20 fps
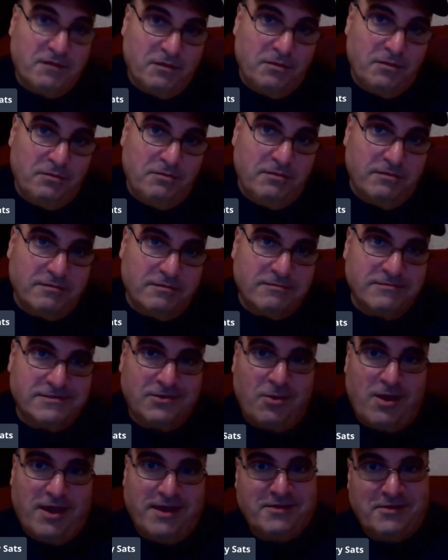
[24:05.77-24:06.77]
food,
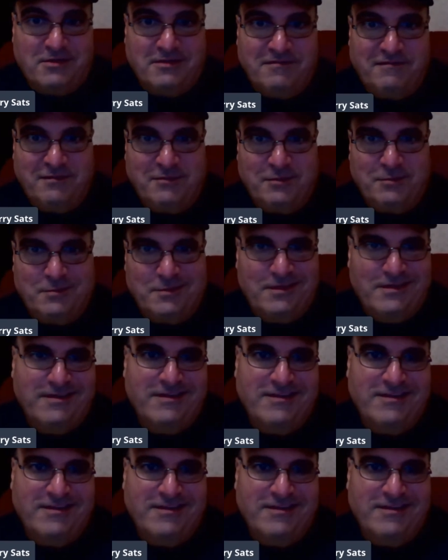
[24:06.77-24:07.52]
so I cook food.